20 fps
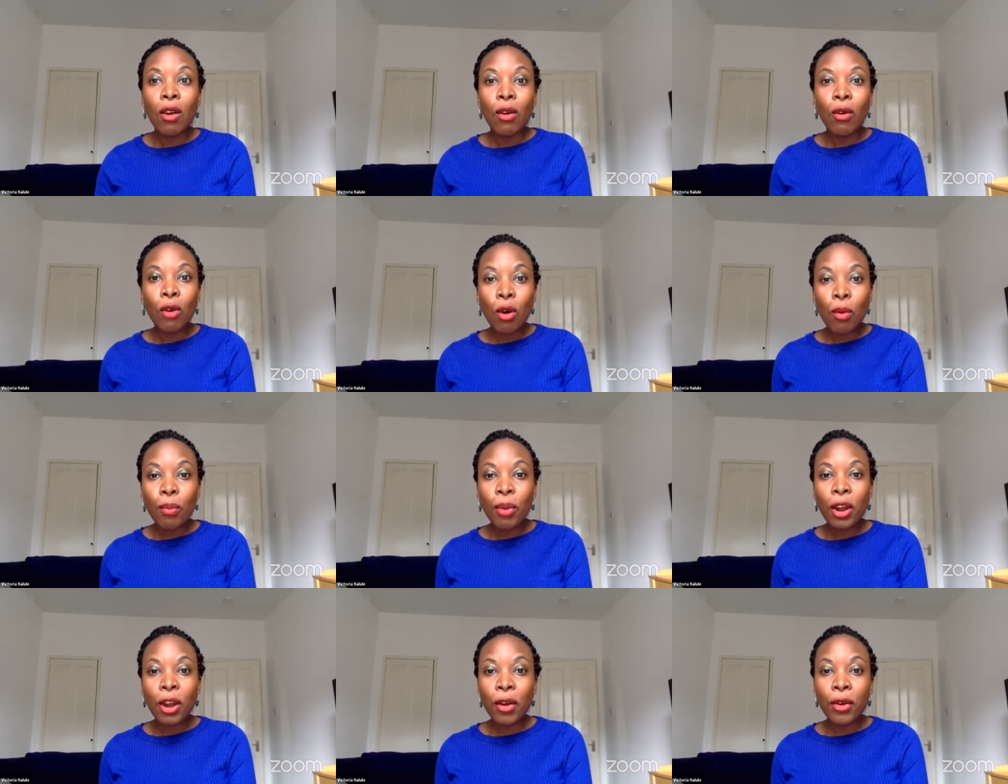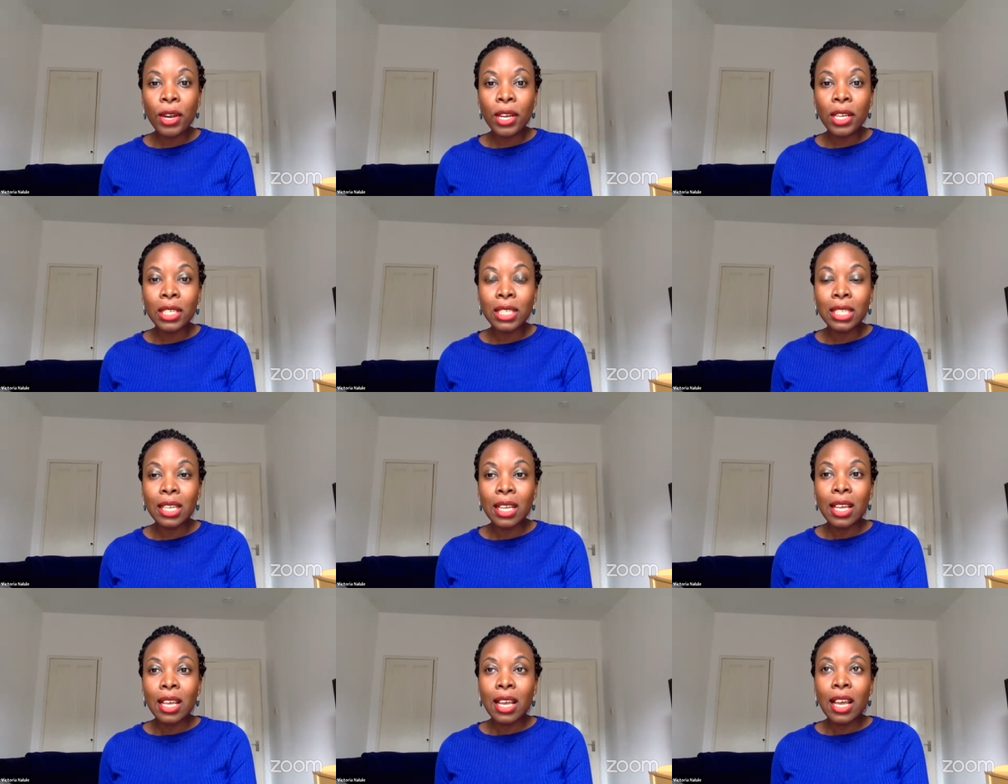cooperate,
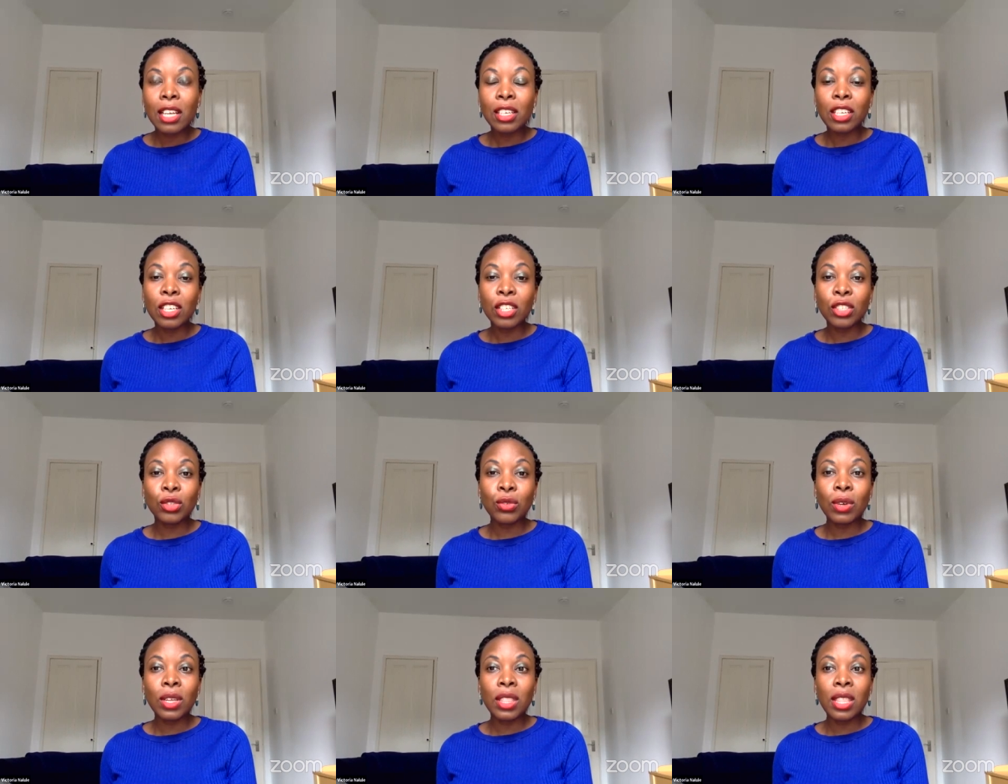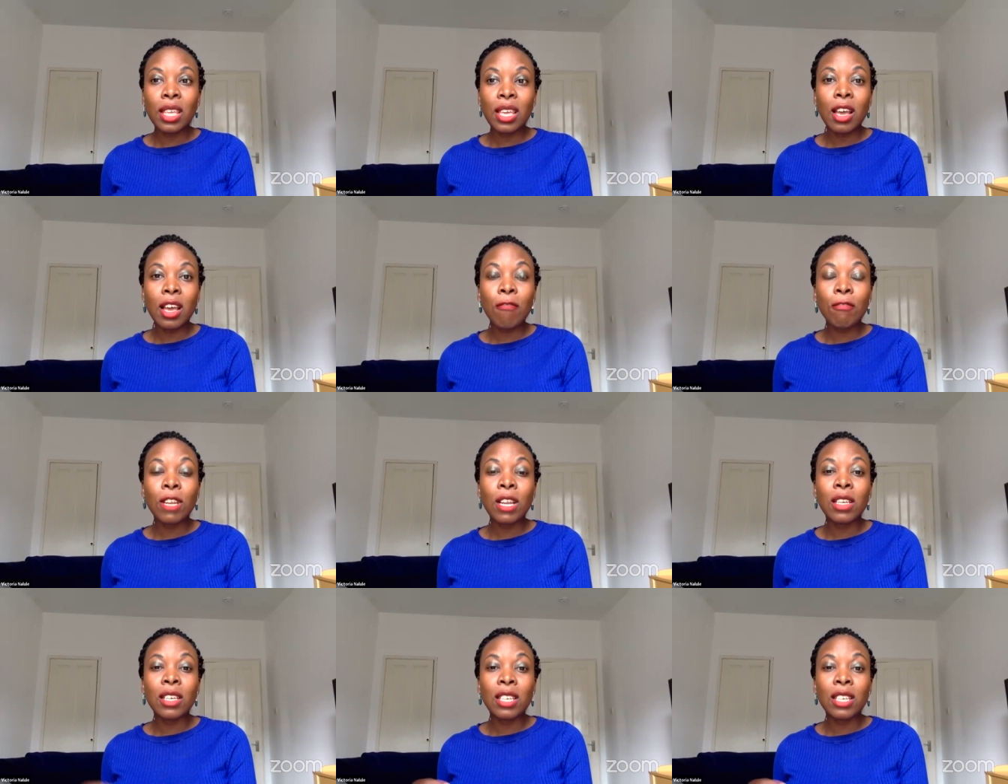and ensure they have
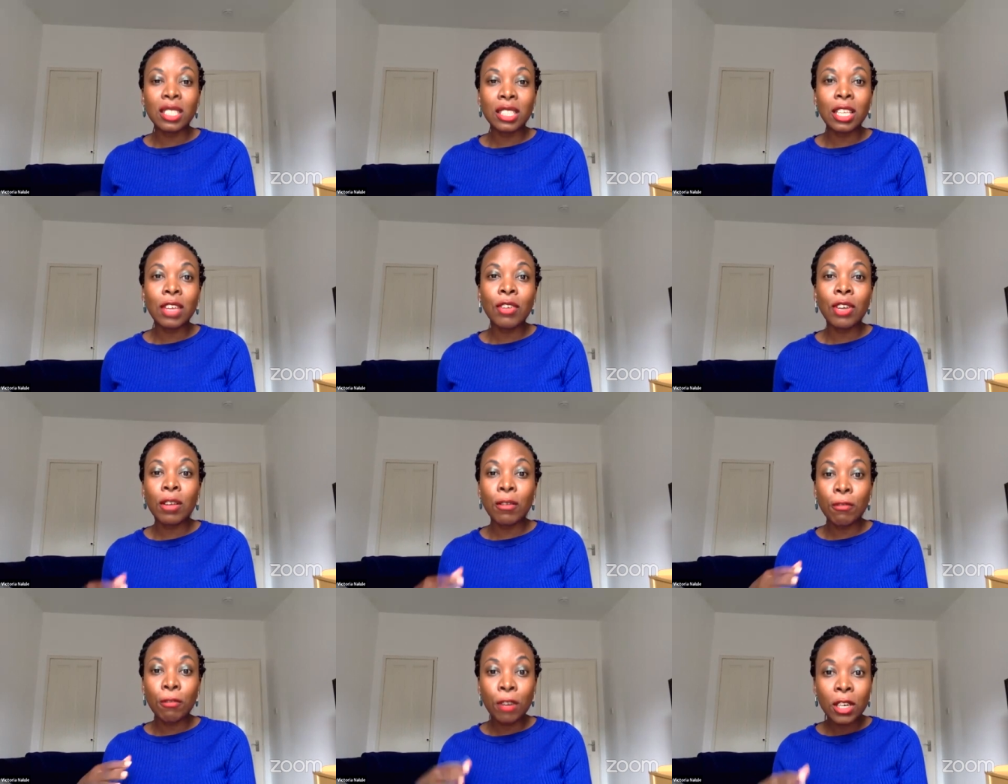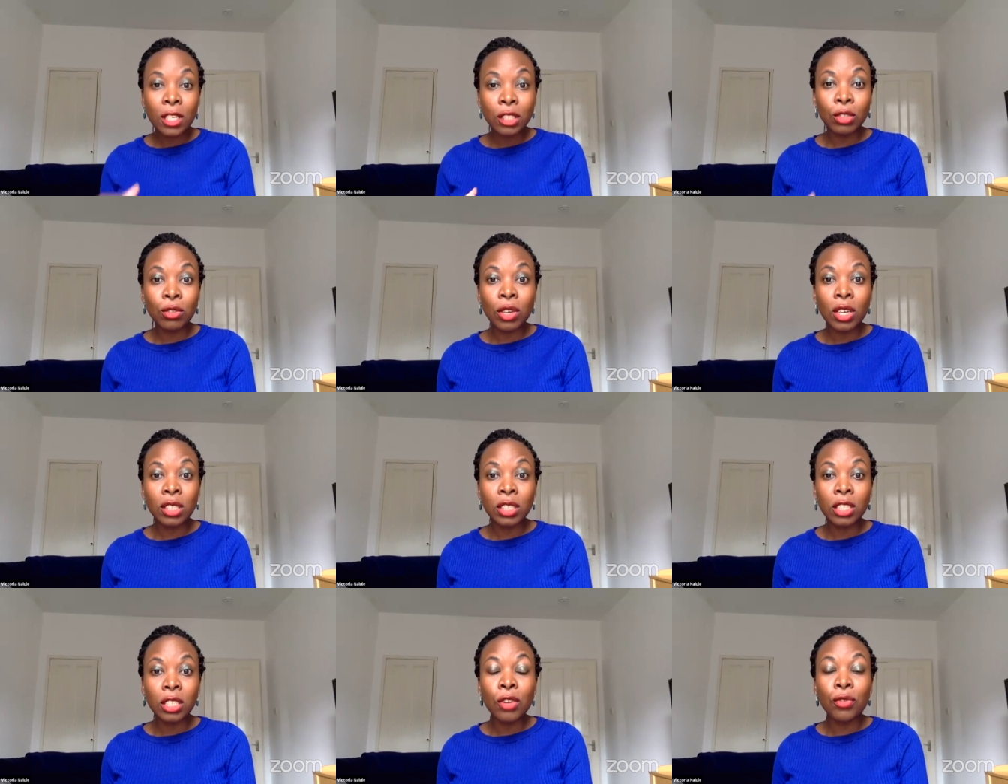the necessary
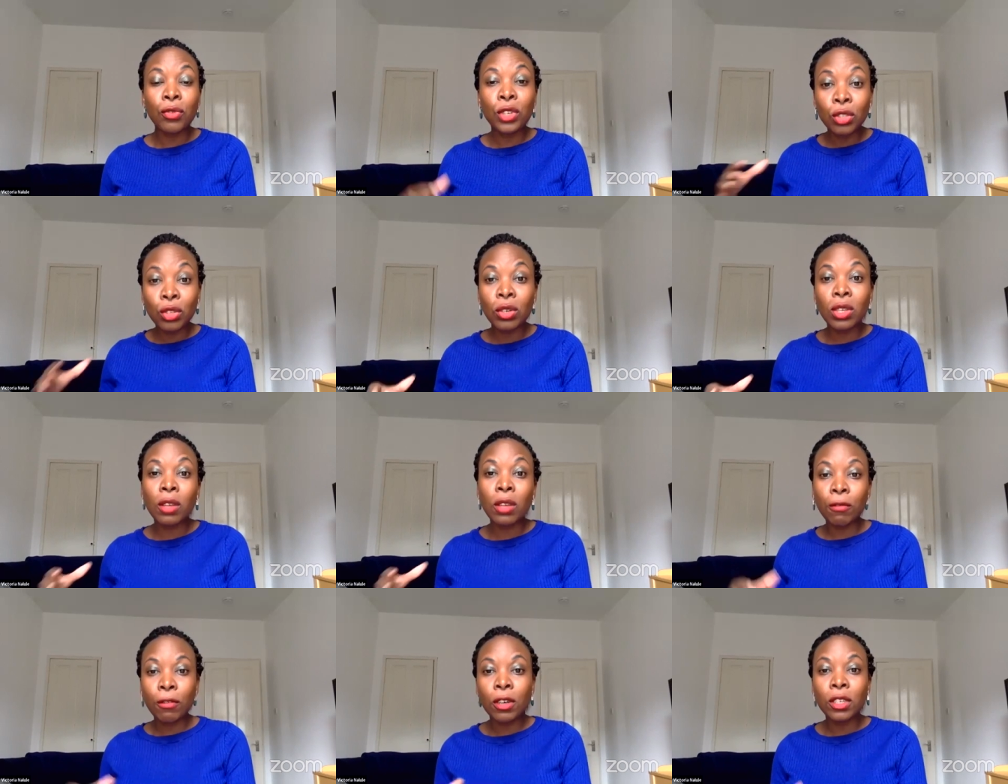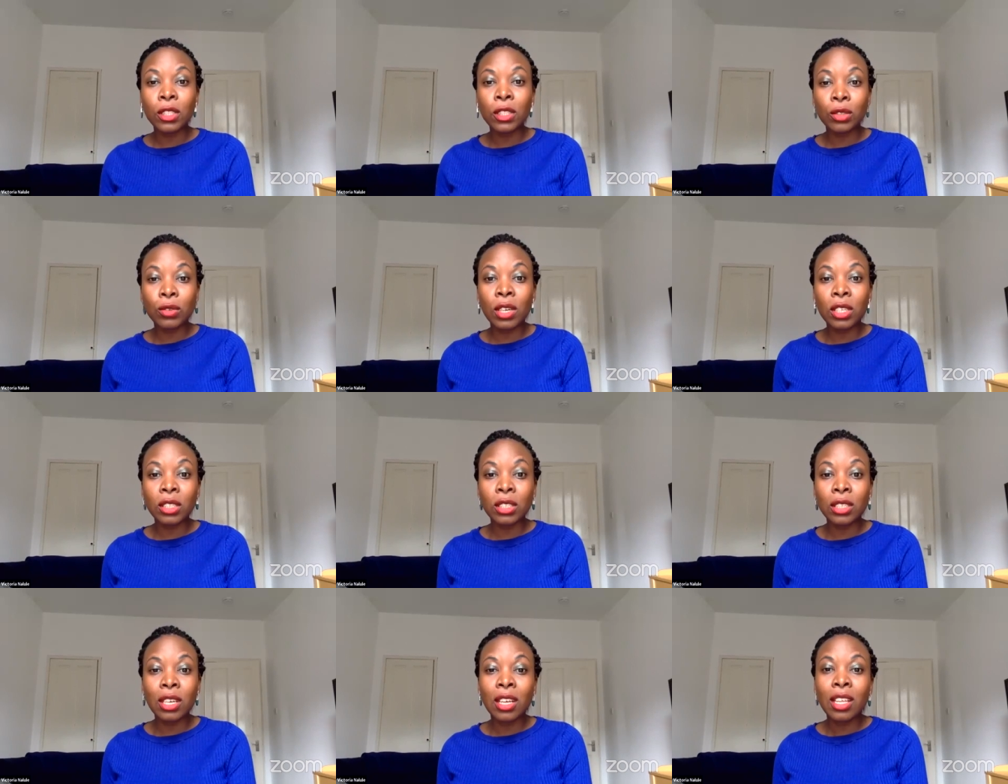infrastructure, regional
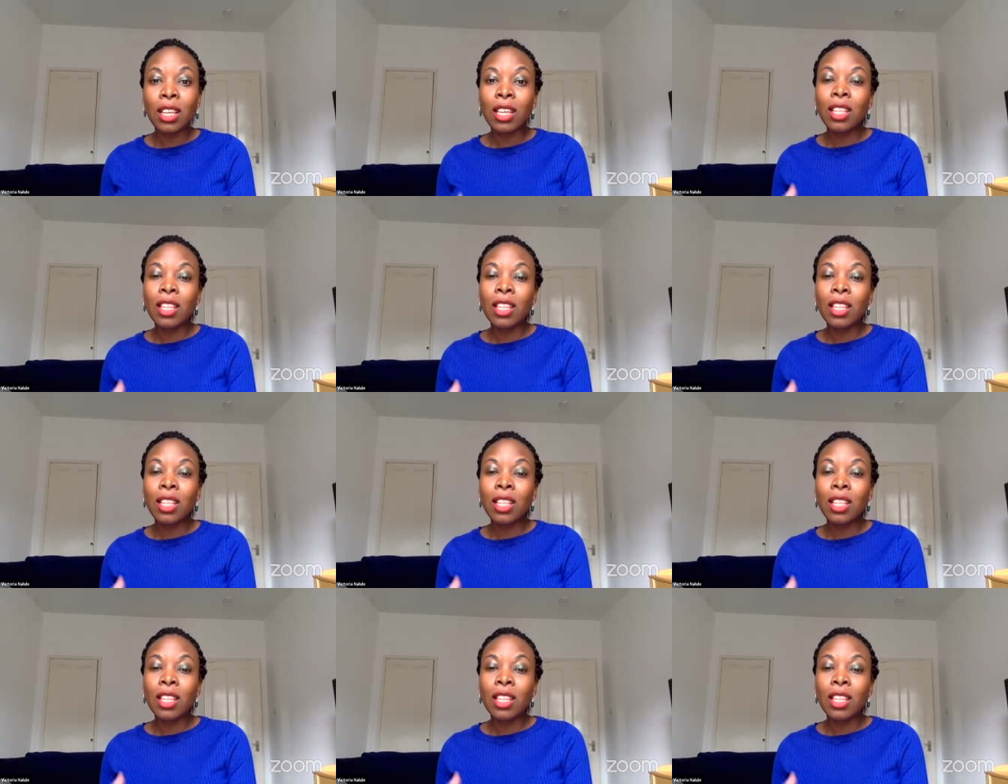infrastructure,